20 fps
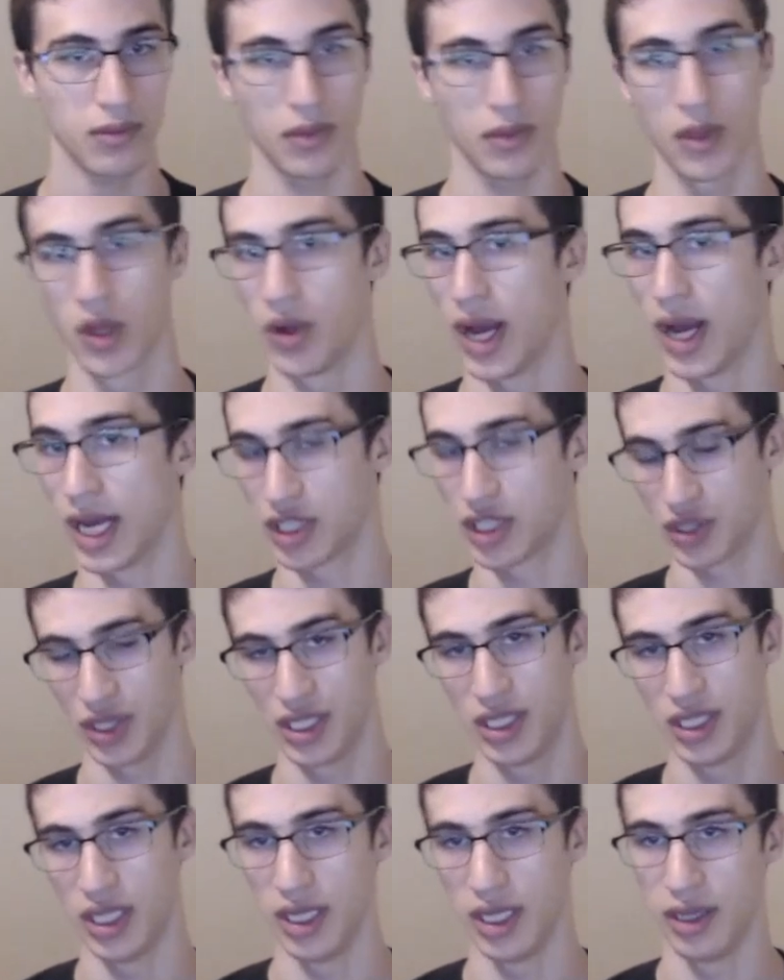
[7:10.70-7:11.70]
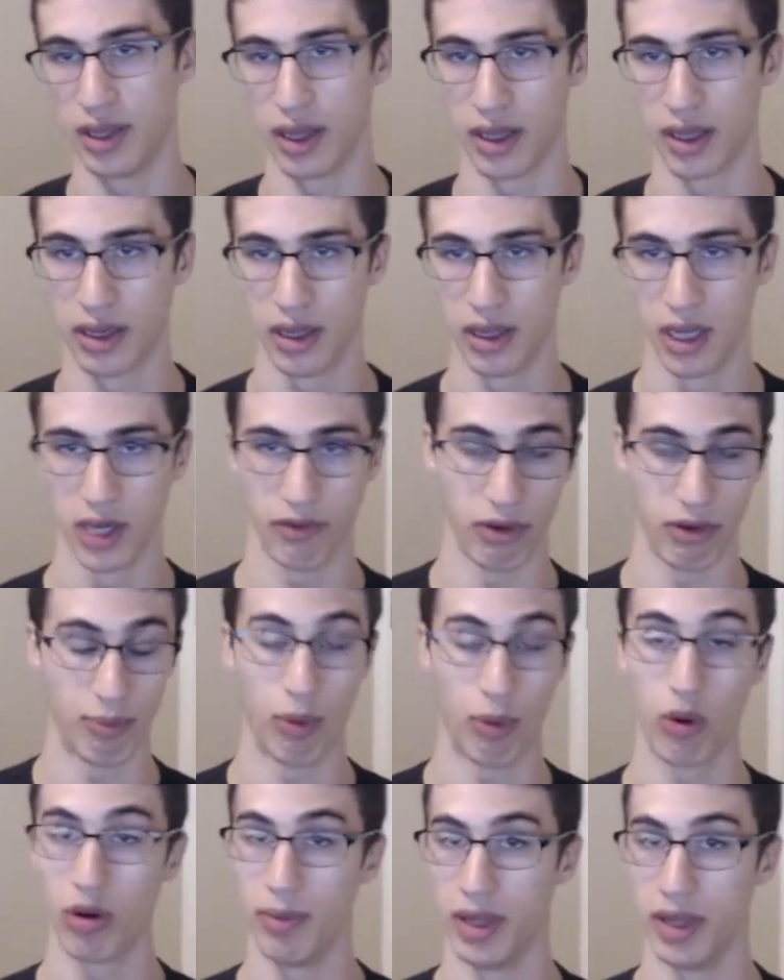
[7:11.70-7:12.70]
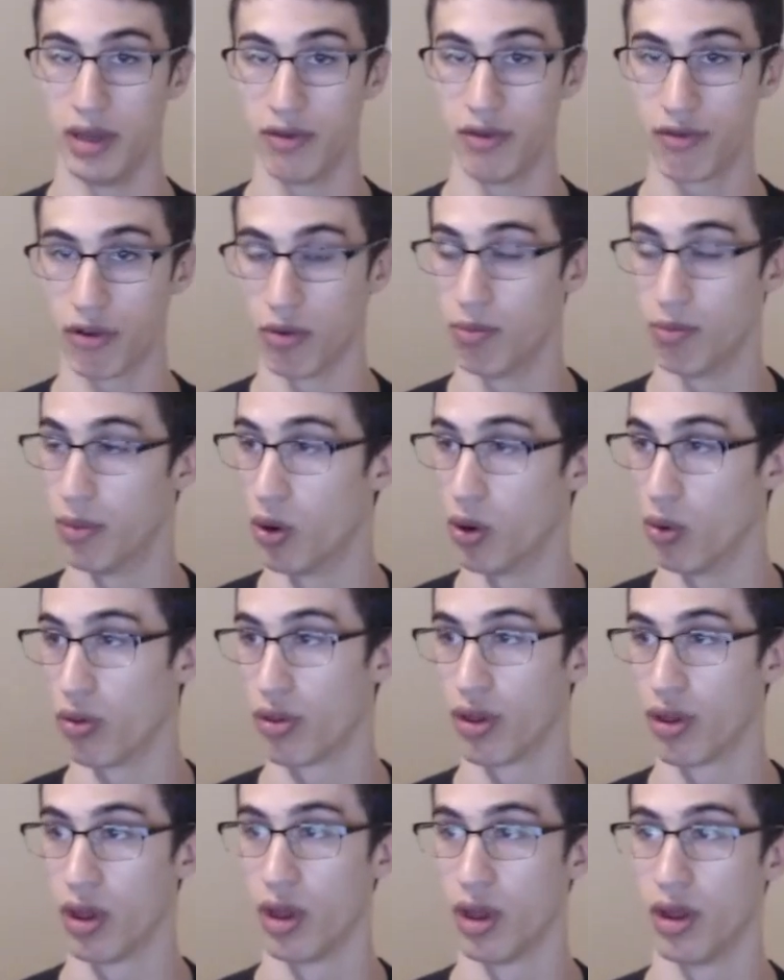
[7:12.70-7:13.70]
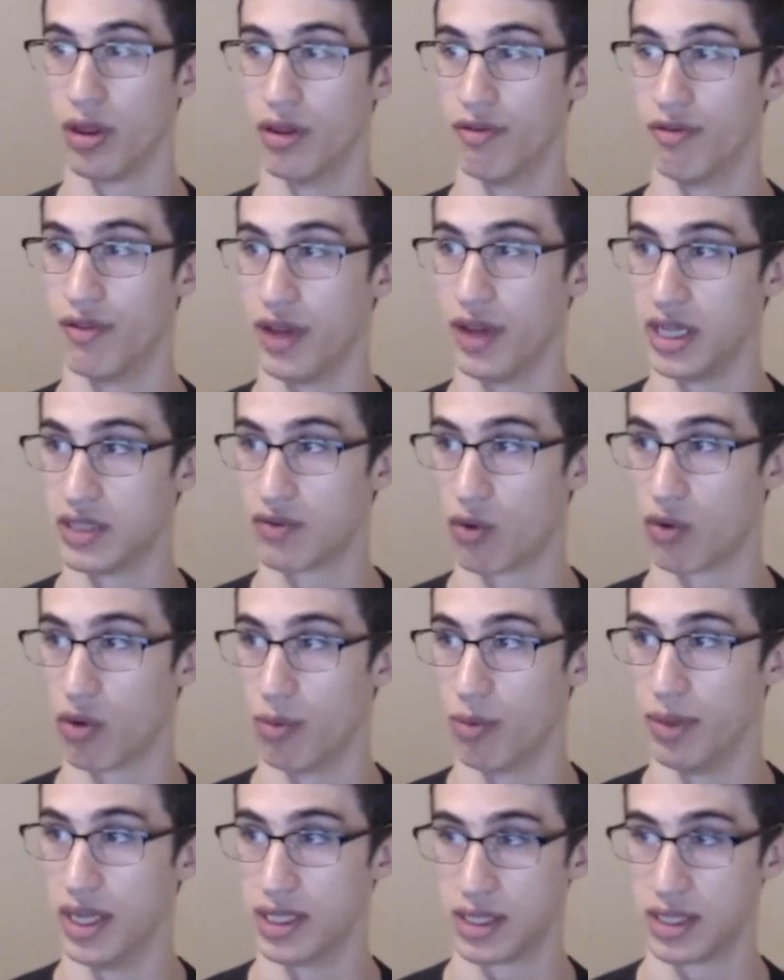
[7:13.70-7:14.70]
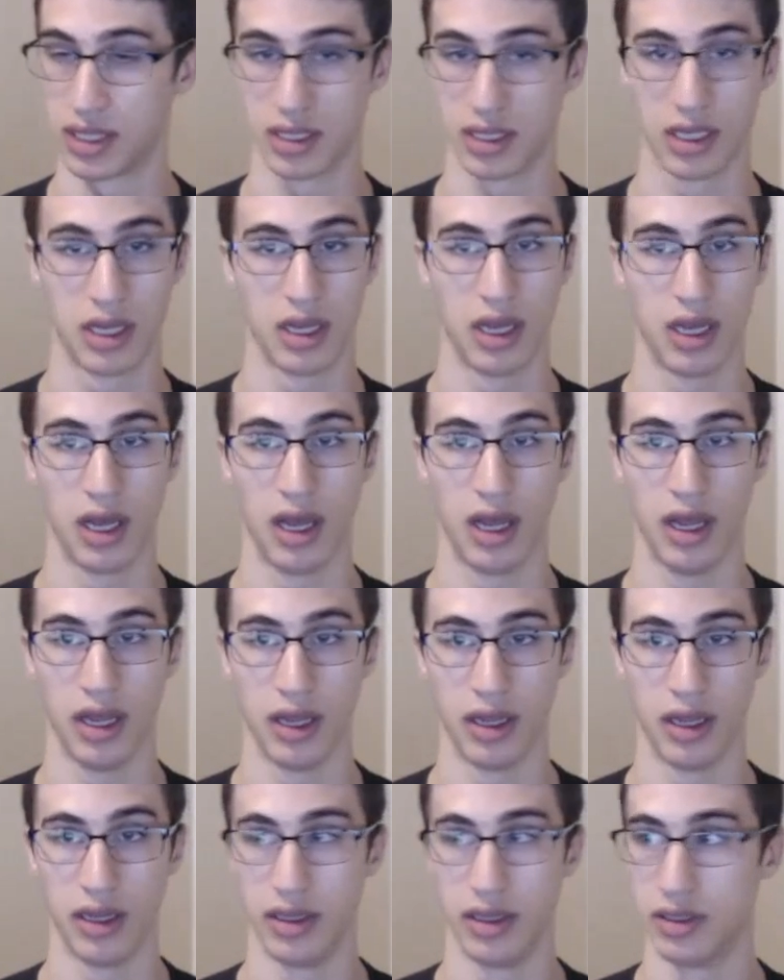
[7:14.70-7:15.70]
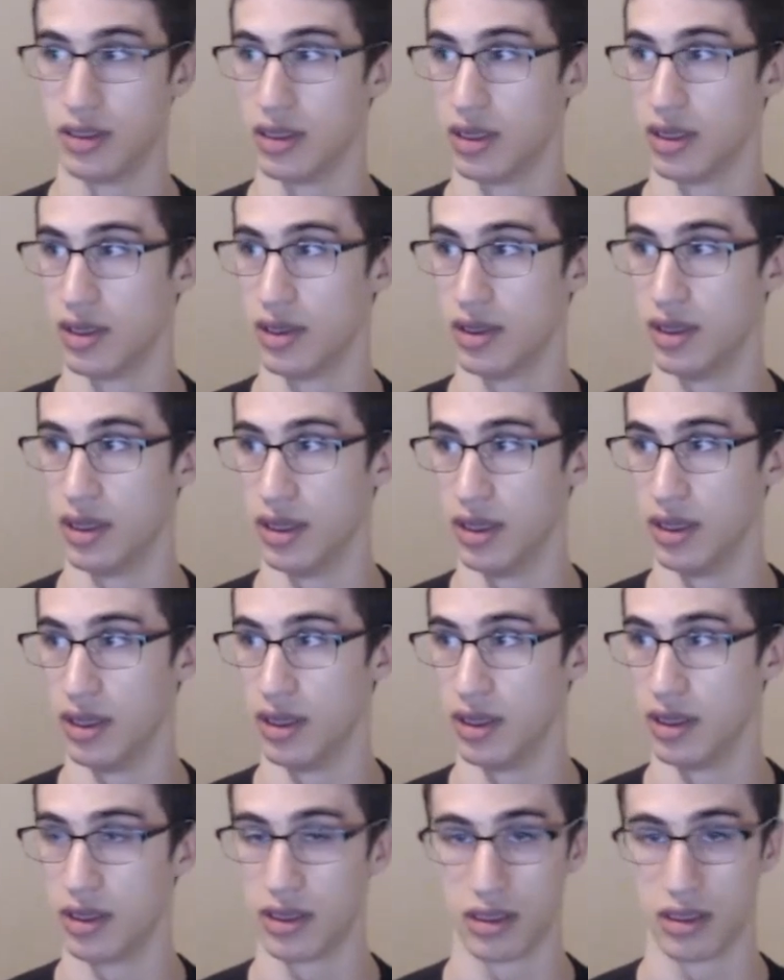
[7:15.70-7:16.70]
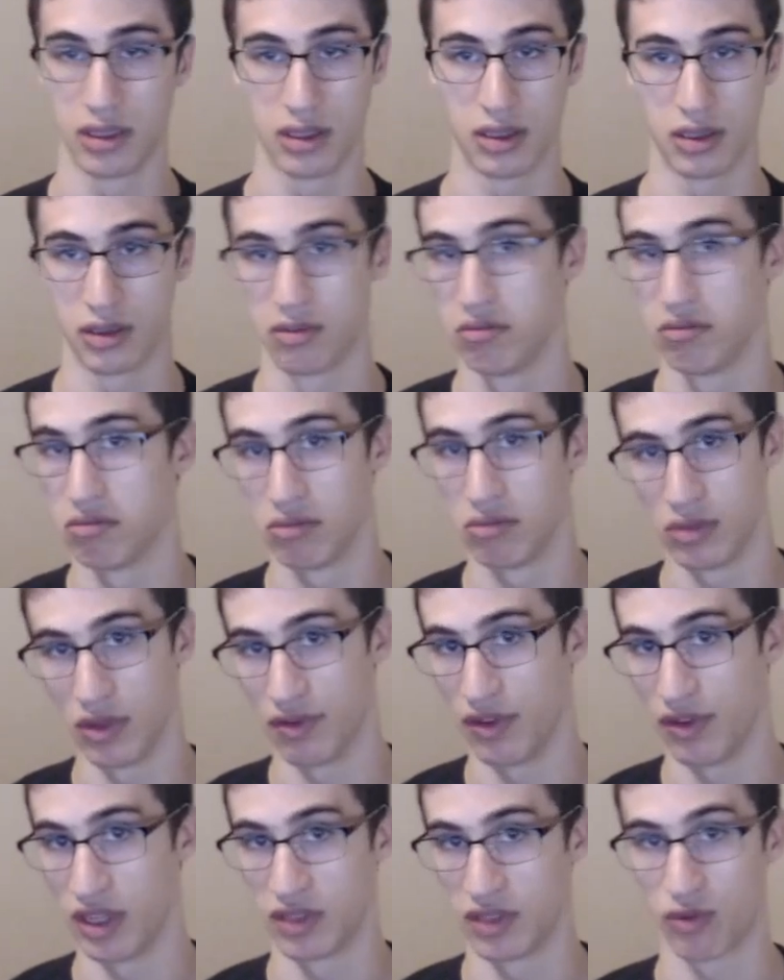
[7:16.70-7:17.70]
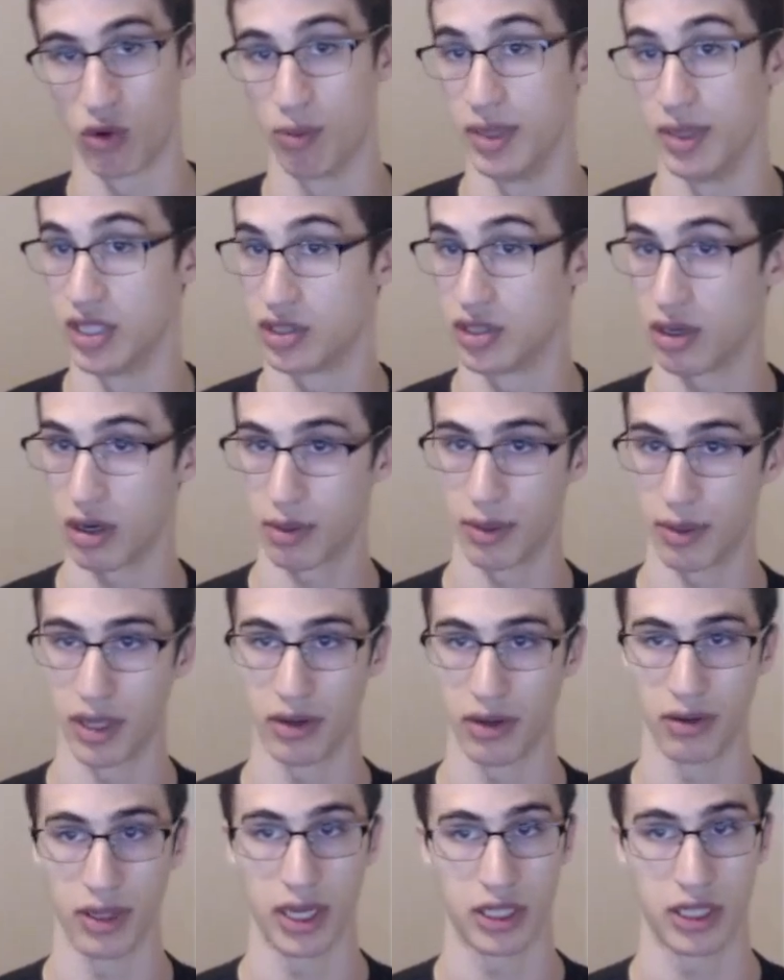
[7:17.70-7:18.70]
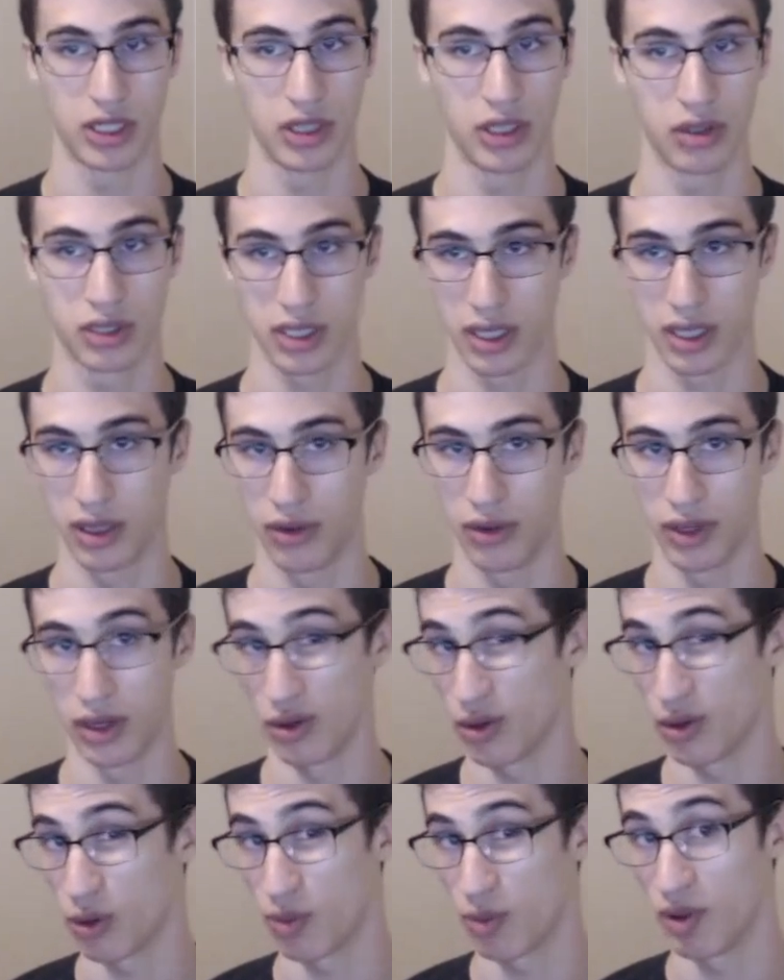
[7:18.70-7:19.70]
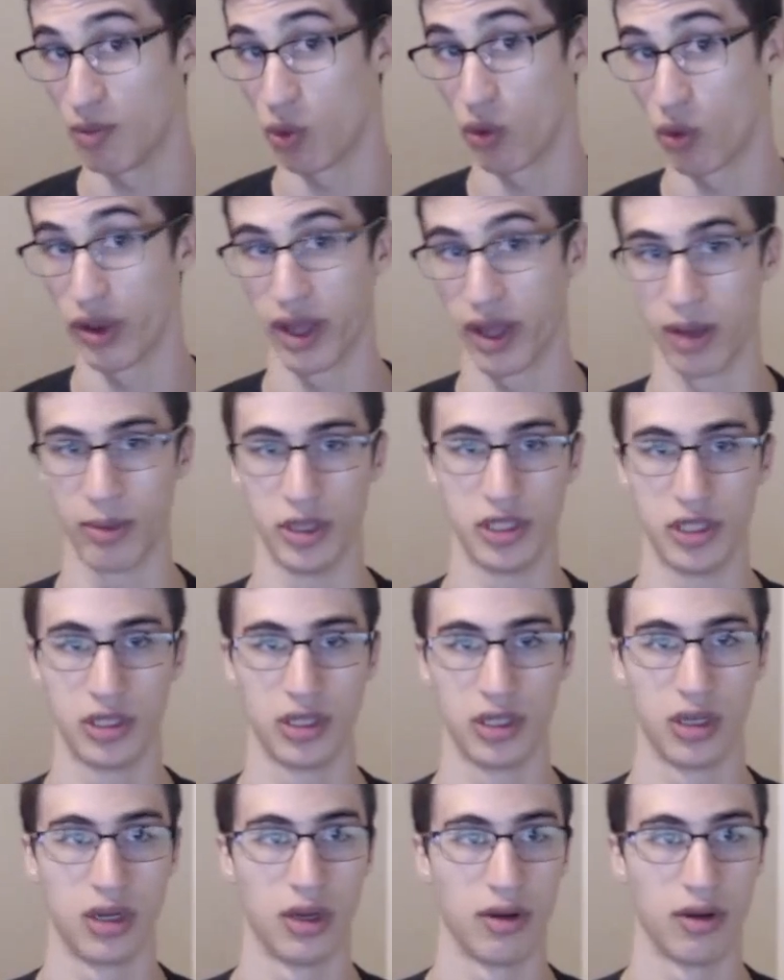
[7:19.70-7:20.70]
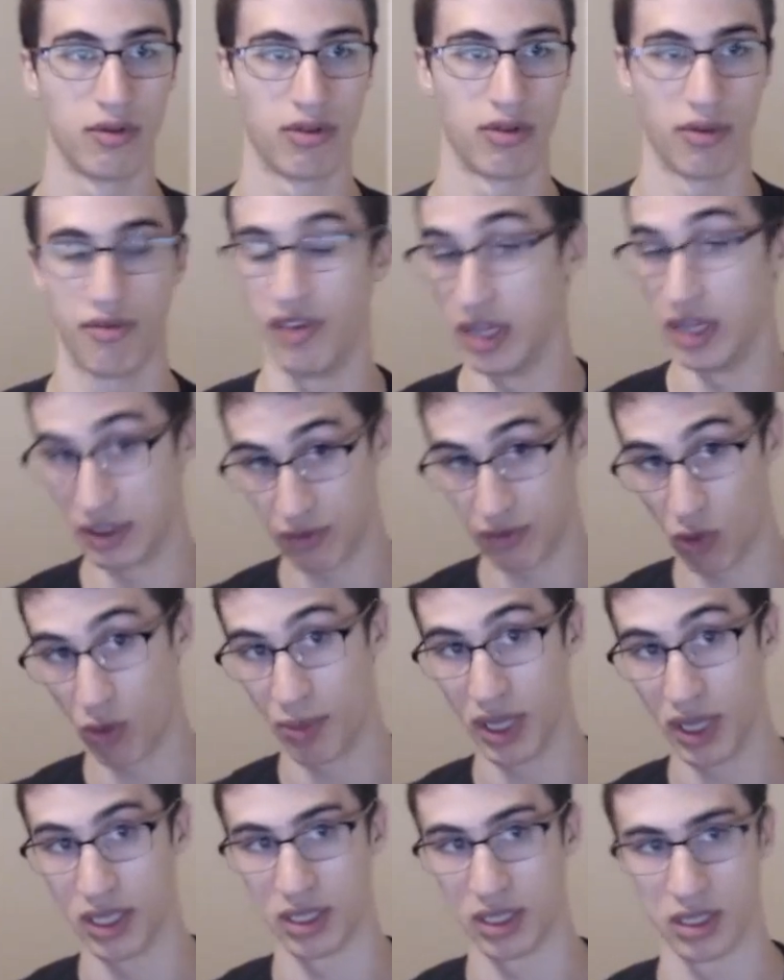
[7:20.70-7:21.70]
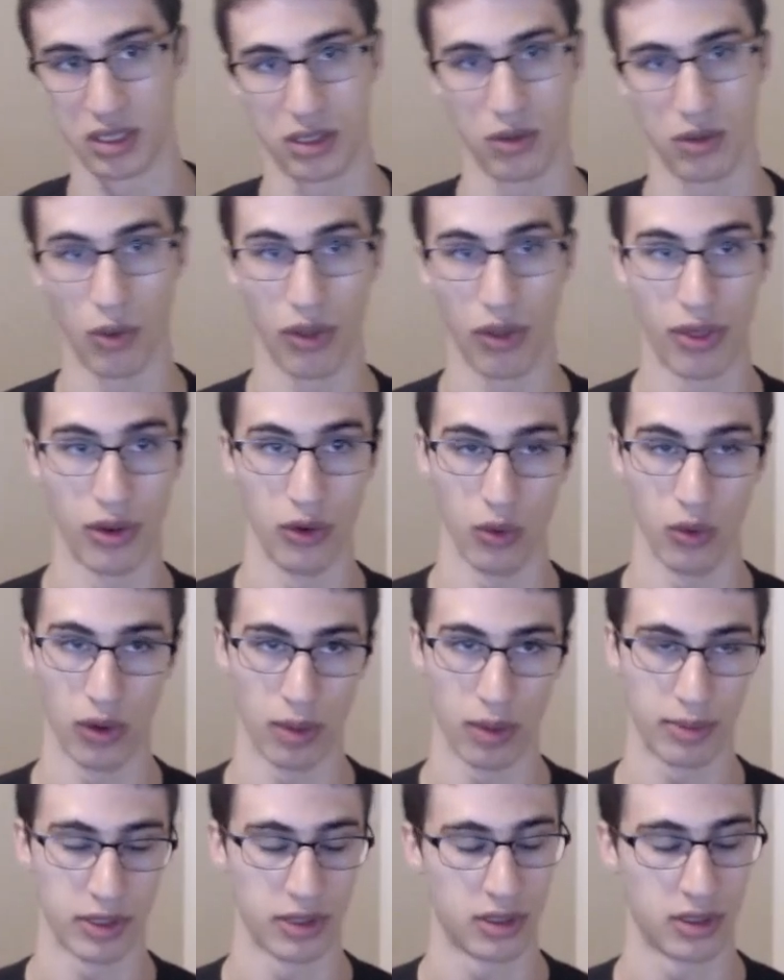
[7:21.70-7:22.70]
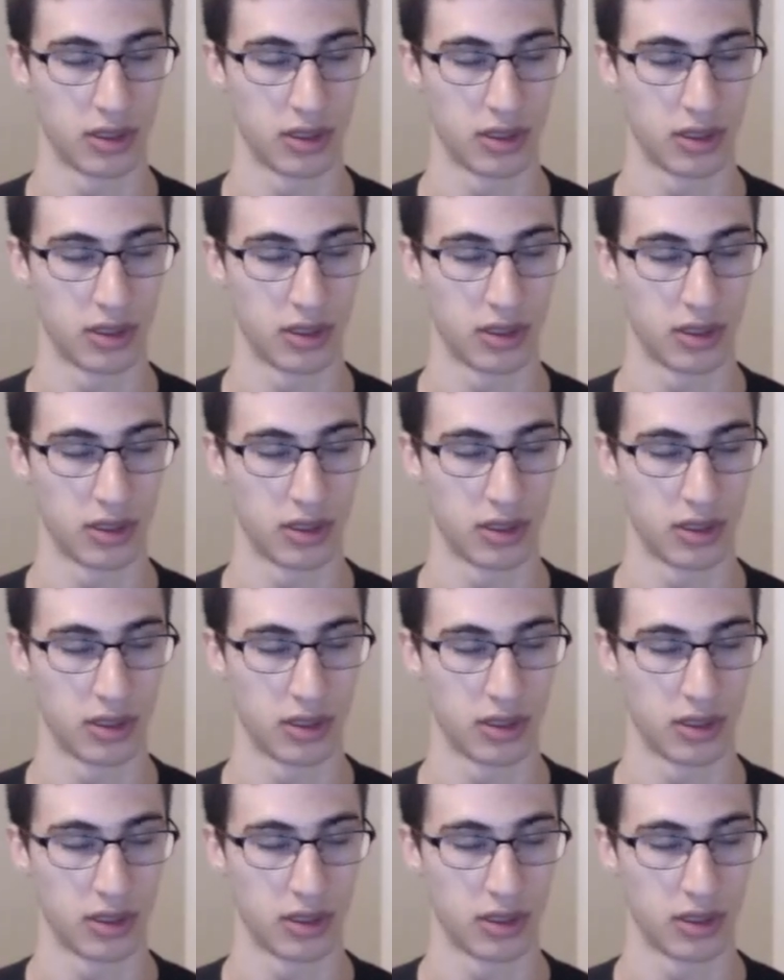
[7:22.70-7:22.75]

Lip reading: You actually see that if we put them in for both the phase 4 BIS and the phase 4 BIS Darkmantle, it actually looks like you get a little bit more damage from phase 4 BIS with the new weapon.